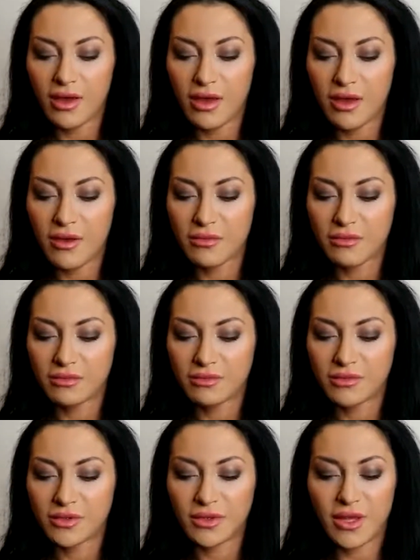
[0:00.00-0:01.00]

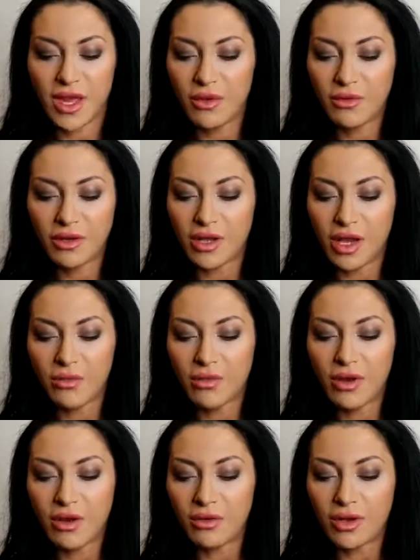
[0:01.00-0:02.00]
So yeah, I
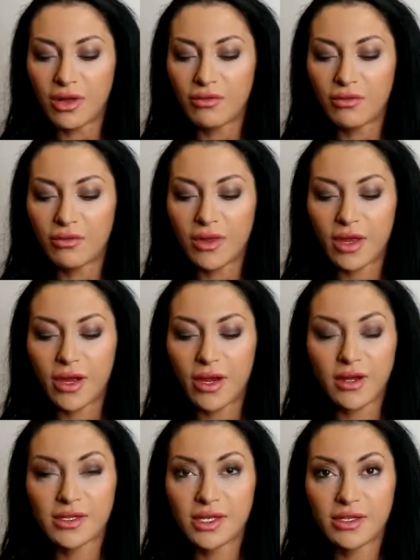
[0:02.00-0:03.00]
would not live without
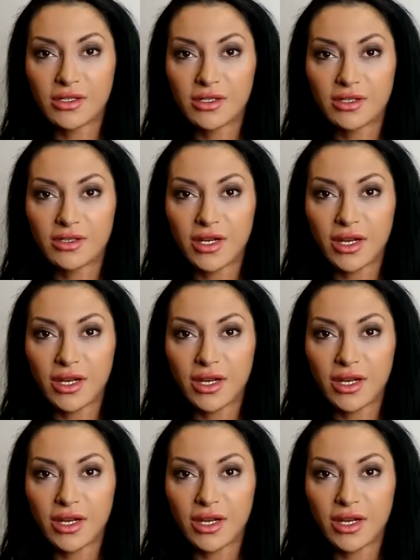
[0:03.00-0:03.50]
hair extensions.